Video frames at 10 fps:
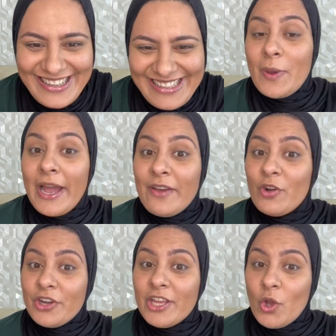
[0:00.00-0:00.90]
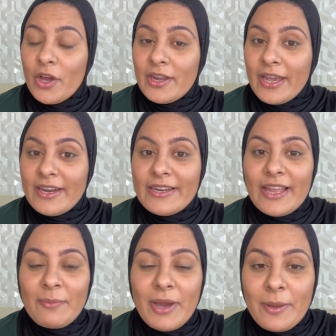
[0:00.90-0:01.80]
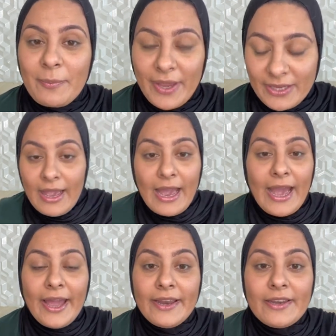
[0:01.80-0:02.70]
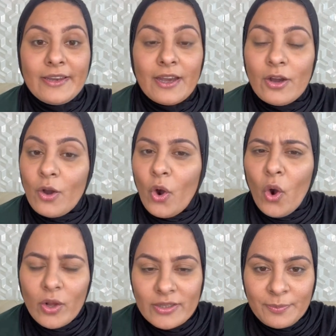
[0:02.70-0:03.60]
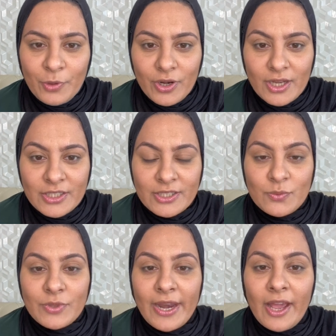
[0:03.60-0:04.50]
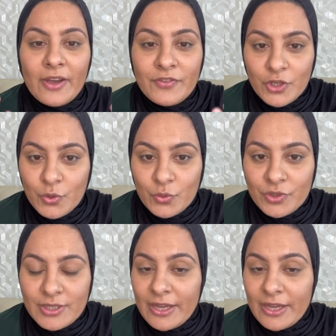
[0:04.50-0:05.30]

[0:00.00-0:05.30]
I have already gone ahead and done my base and all the products that I have used.